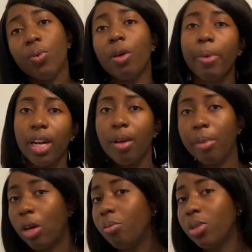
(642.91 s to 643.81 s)
will your partner be
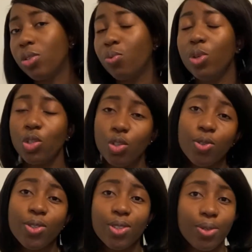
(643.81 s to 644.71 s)
coming with
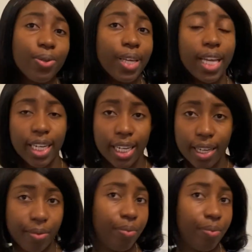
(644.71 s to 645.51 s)
you to Canada?